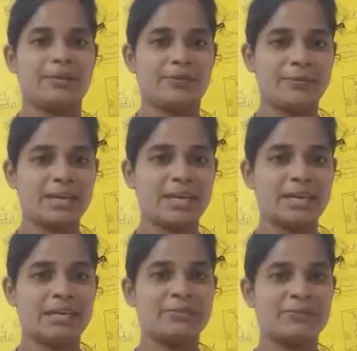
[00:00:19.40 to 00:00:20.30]
We are
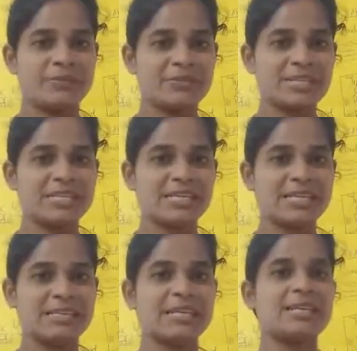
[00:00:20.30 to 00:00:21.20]
in 5th
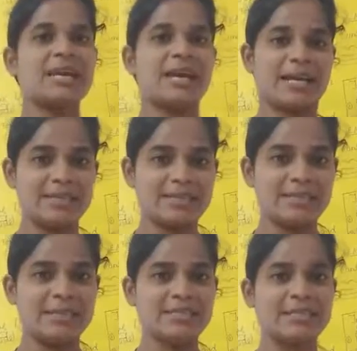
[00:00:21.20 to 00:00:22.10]
standard
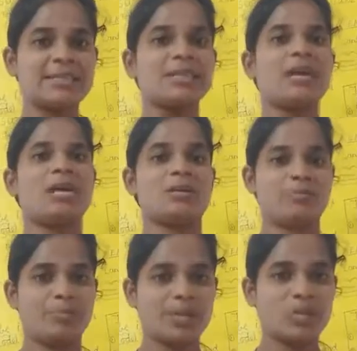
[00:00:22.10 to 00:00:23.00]
ICSE
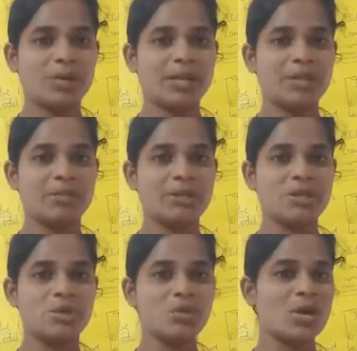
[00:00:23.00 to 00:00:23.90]
B1 and
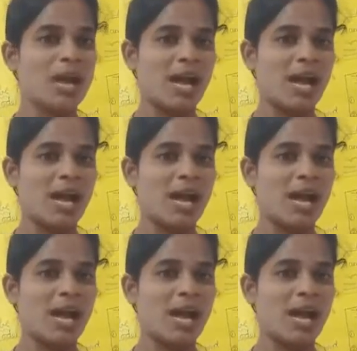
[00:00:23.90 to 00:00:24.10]
B2.